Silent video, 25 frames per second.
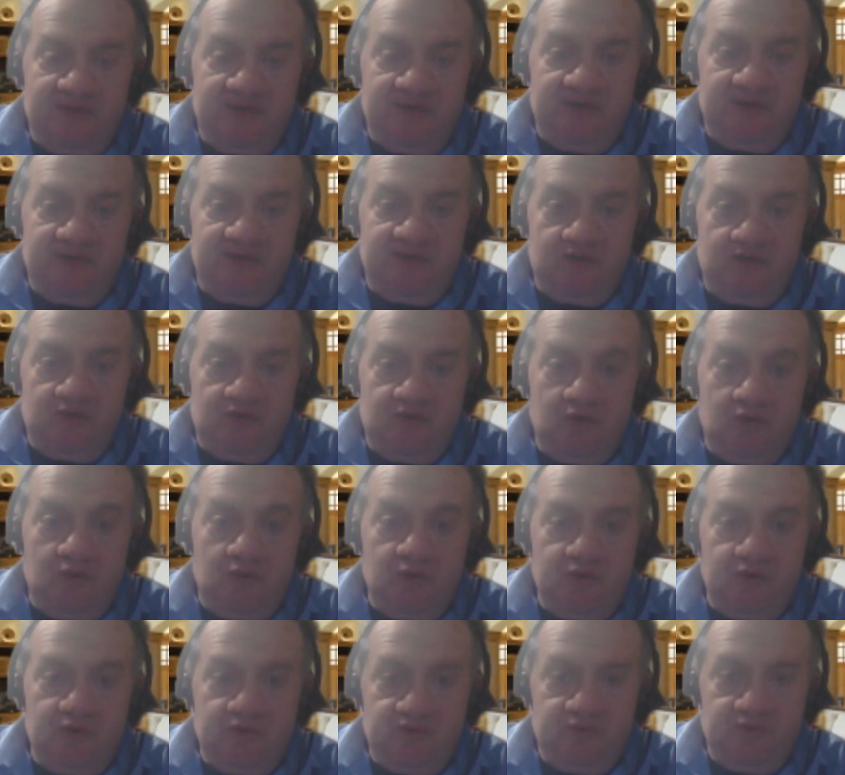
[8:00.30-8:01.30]
and they would go
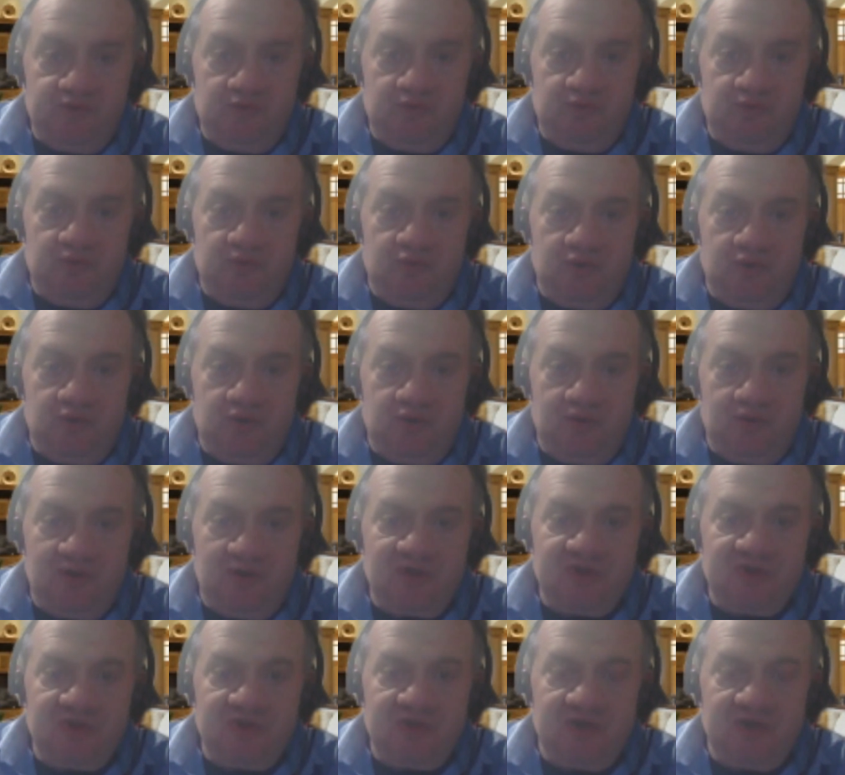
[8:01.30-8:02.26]
into full bore aggression.